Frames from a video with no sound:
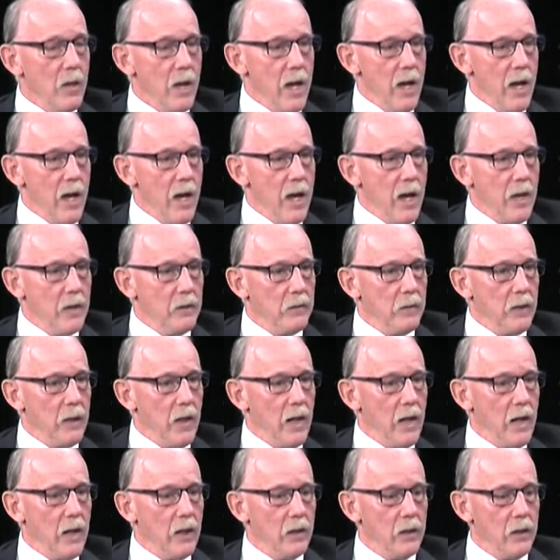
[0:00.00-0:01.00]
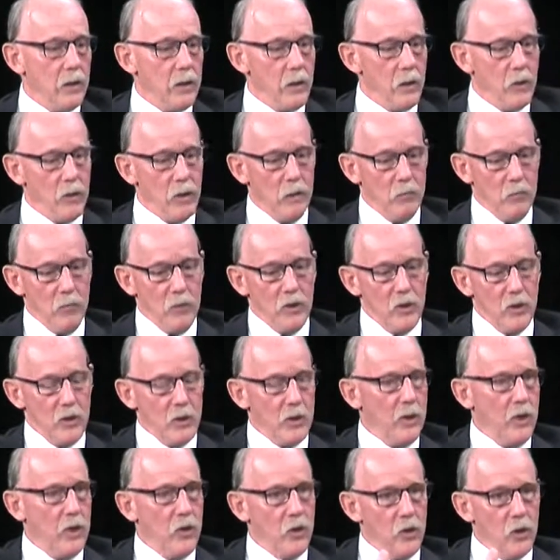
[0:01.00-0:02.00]
And I'm
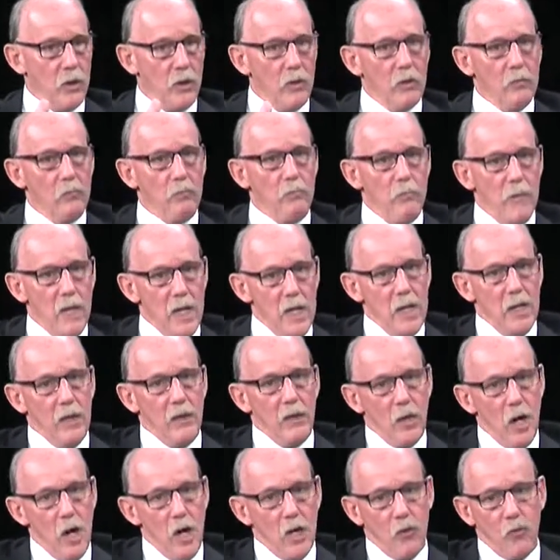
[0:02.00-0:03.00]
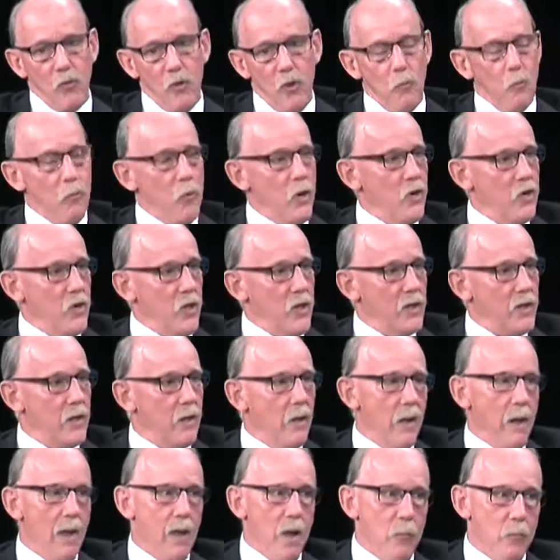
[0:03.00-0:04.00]
just, me and our group, we're
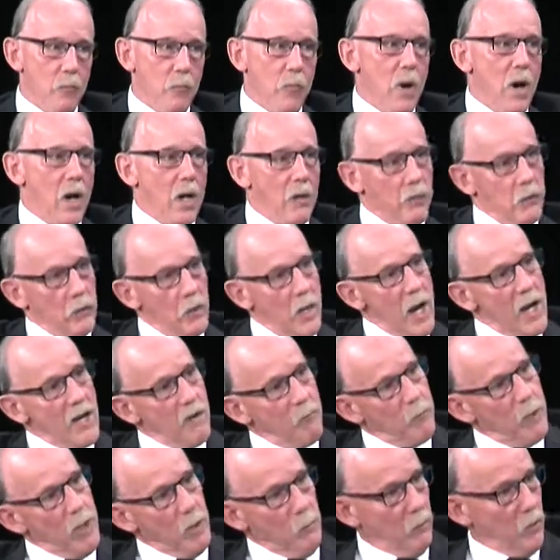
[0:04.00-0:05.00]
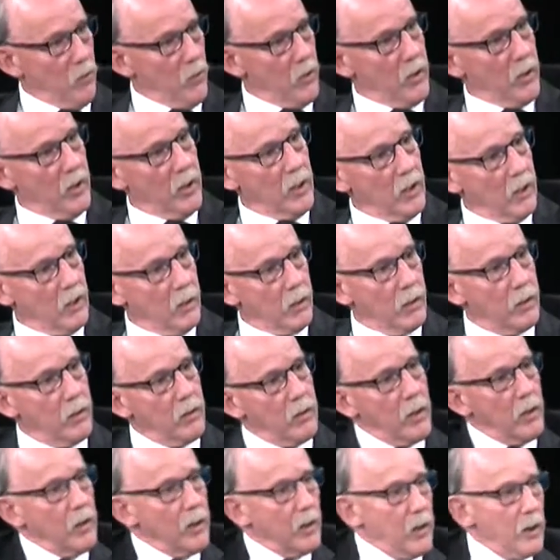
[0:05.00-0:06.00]
just part of a line of people that are going
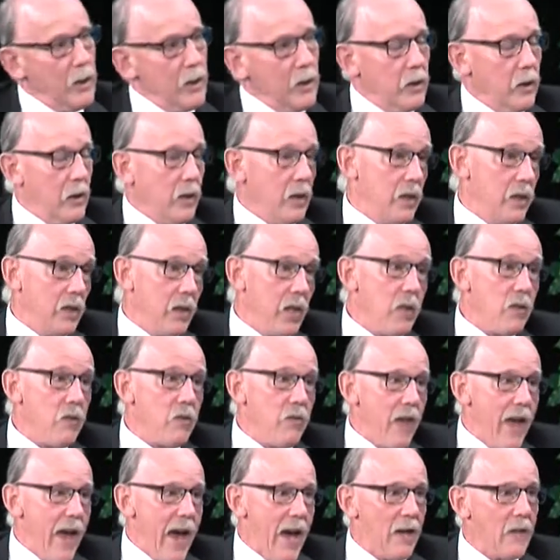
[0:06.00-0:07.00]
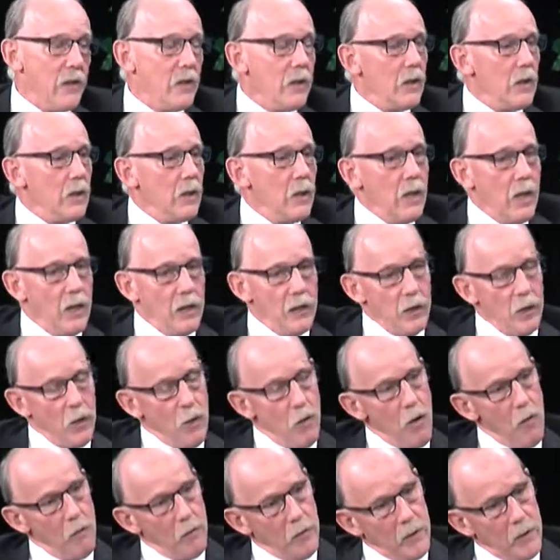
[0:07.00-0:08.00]
to continue that. And
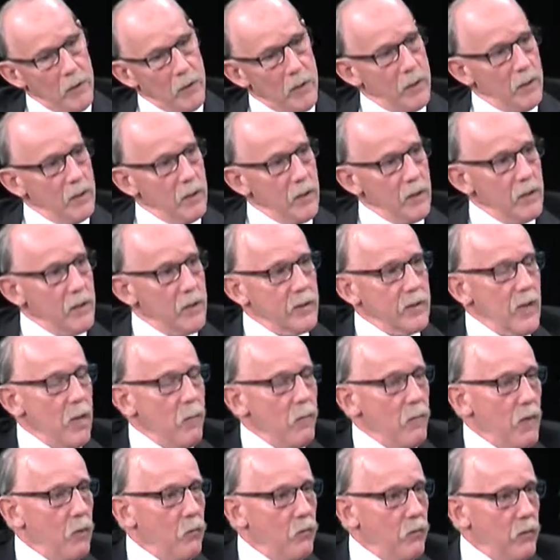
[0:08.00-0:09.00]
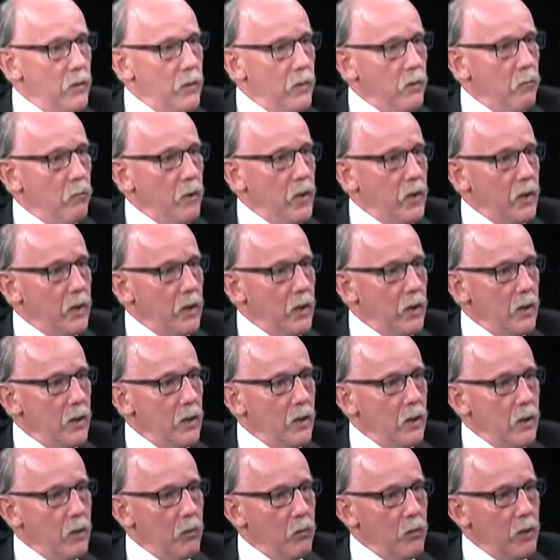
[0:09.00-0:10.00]
hopefully this is something that we
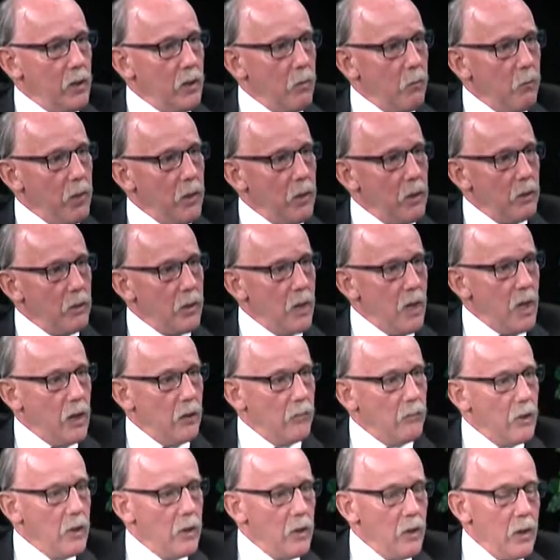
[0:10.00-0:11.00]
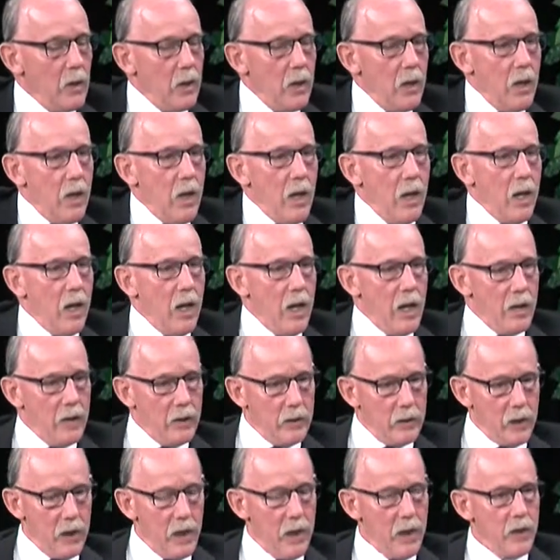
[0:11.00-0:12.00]
can build on.
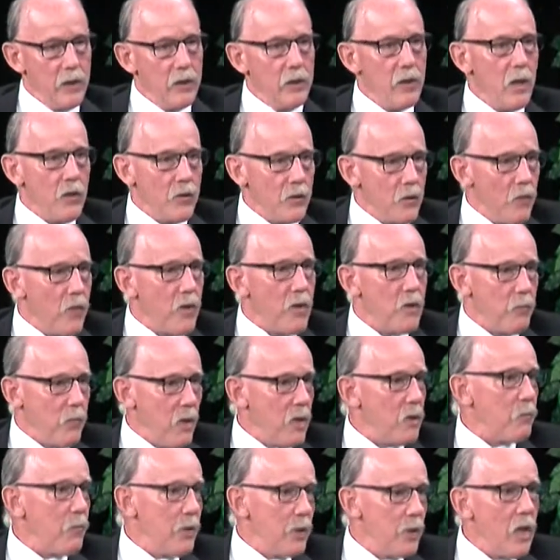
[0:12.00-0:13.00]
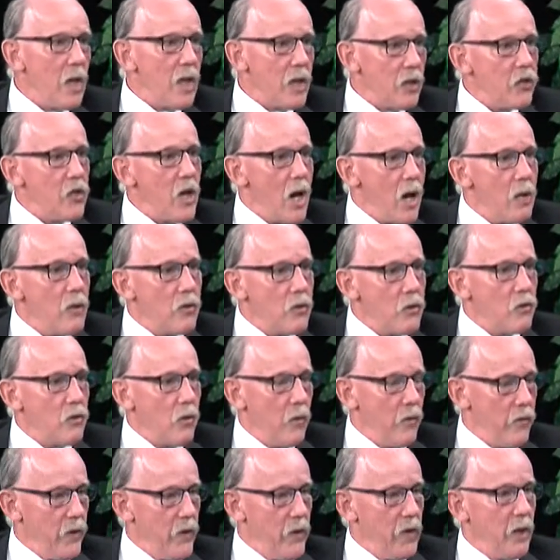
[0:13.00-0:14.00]
And so there's been a lot of
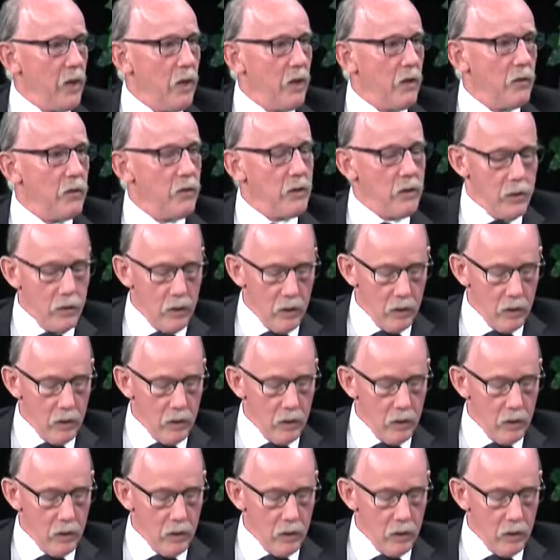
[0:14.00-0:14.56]
challenges over the year. And